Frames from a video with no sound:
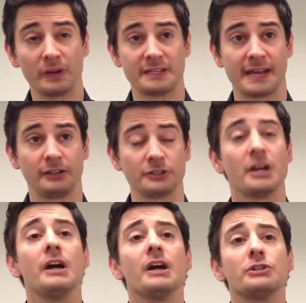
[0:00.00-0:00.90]
retails
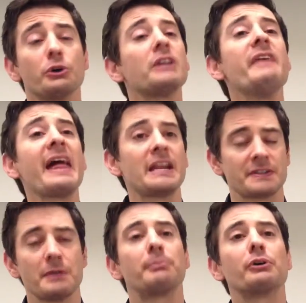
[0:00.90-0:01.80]
took advantage
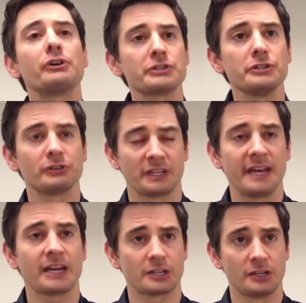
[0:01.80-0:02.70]
of the personal
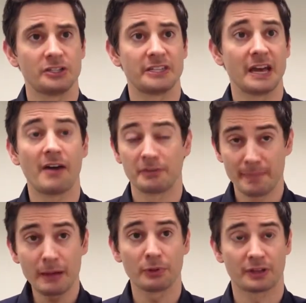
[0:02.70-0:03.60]
connections they often
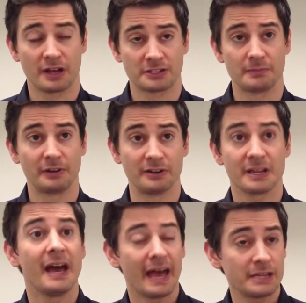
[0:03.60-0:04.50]
make with customers
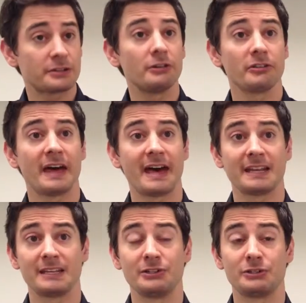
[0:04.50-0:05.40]
and turn that
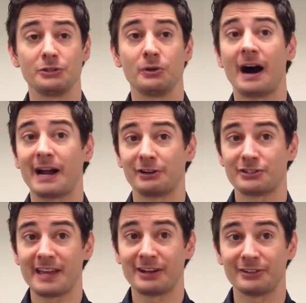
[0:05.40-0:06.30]
into higher
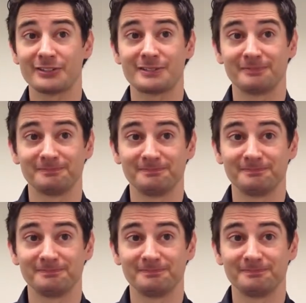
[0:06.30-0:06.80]
sales.